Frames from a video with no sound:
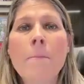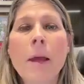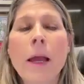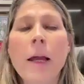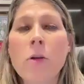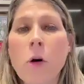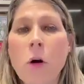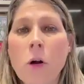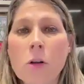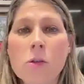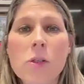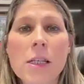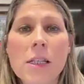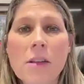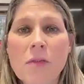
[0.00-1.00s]
And you also
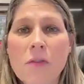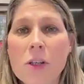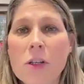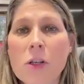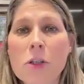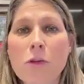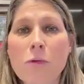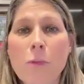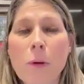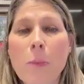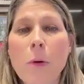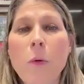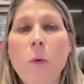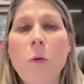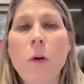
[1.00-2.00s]
seen the videos of
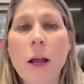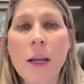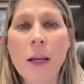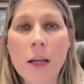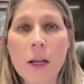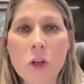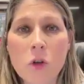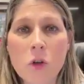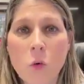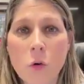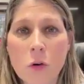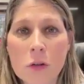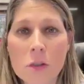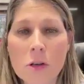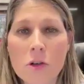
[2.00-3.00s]
people running
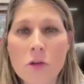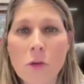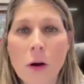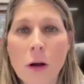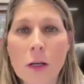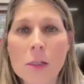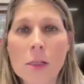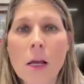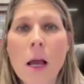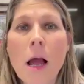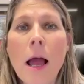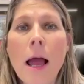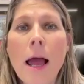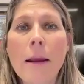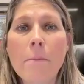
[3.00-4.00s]
towards the trucks
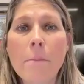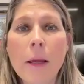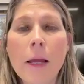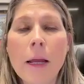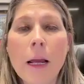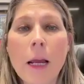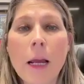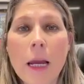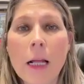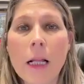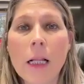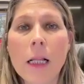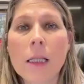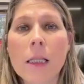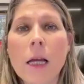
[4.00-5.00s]
and being
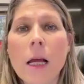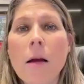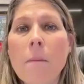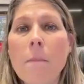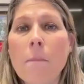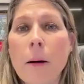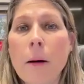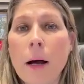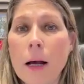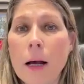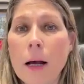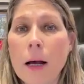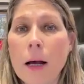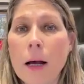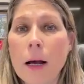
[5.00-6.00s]
killed
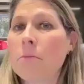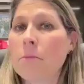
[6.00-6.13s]
by